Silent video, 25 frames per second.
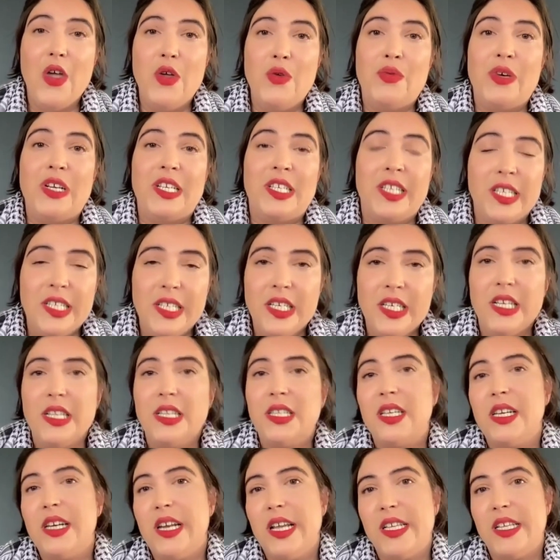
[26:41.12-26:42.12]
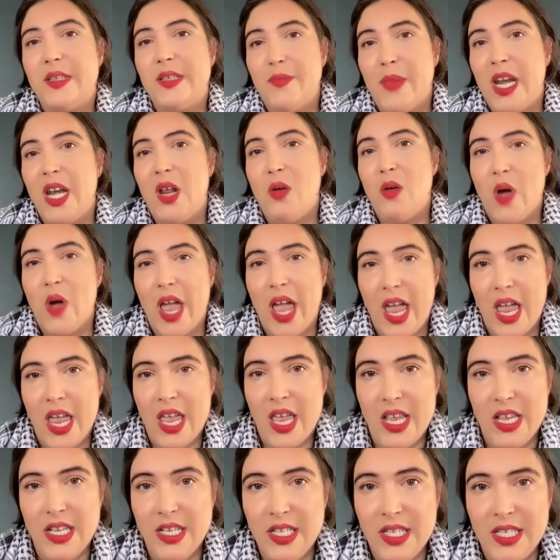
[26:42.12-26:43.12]
resistance in its many
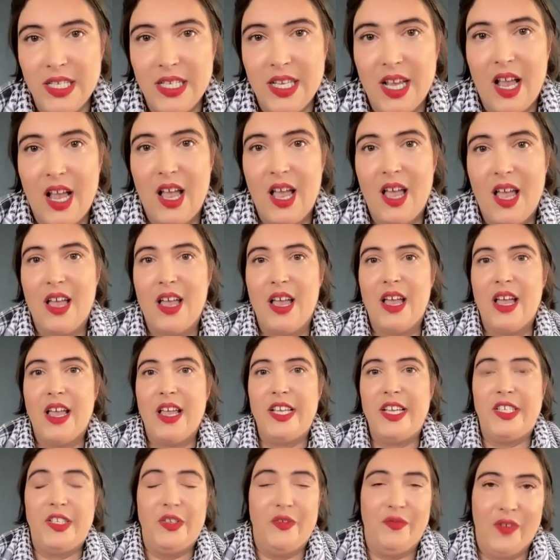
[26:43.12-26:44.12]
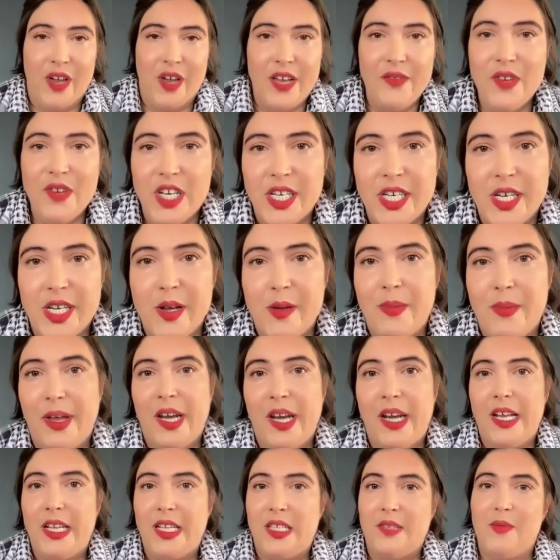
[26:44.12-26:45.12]
ways, survivorship
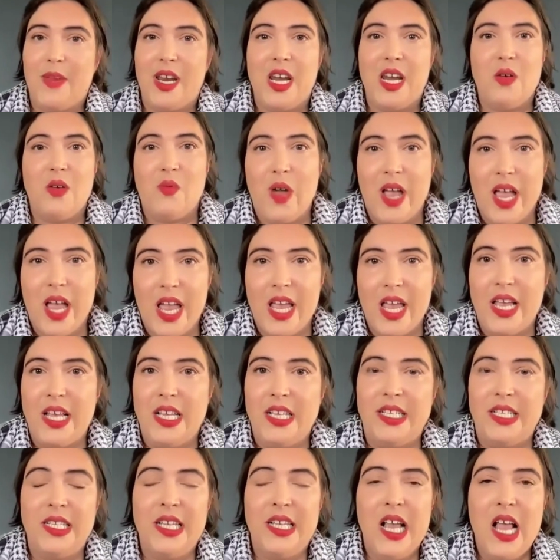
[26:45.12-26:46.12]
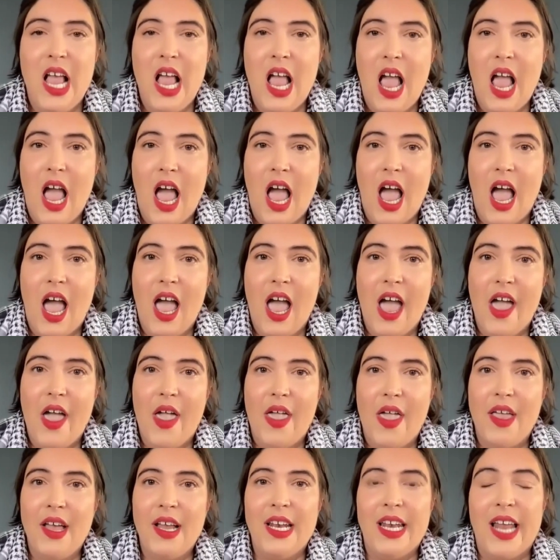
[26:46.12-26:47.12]
in its many ways,
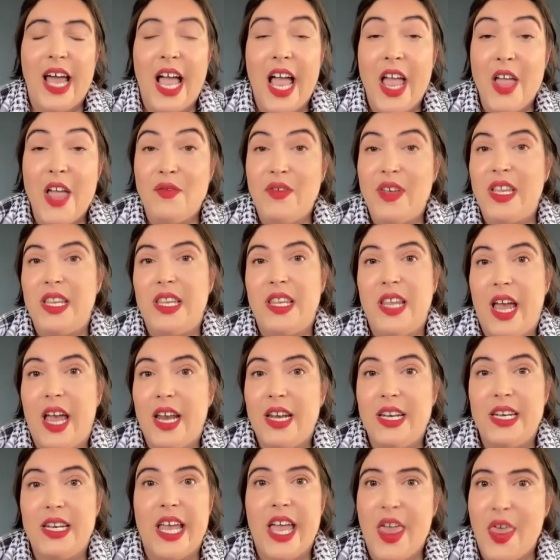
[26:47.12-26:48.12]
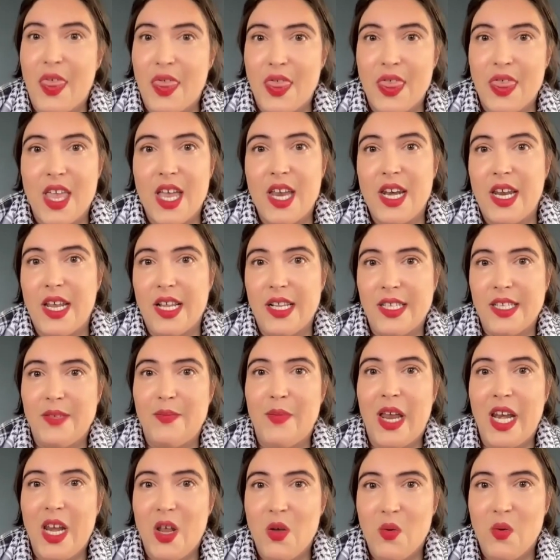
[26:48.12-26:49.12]
life and death in
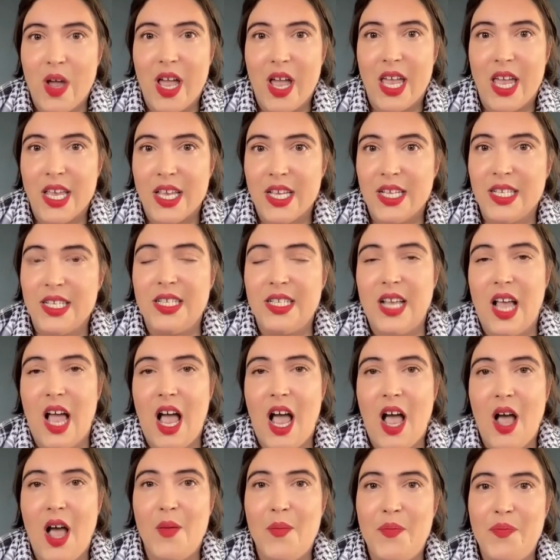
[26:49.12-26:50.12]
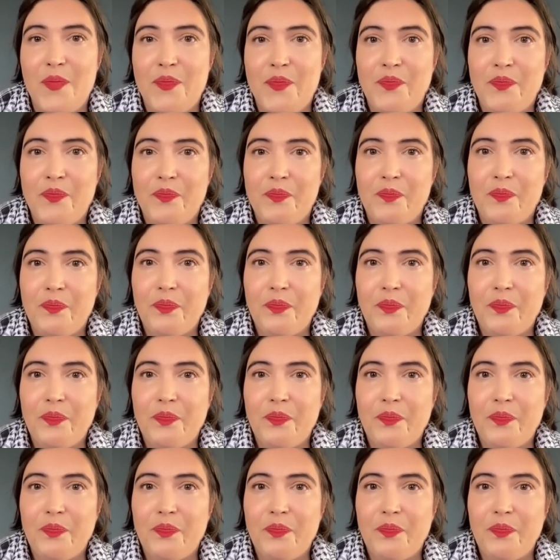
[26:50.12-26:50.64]
its many ways, and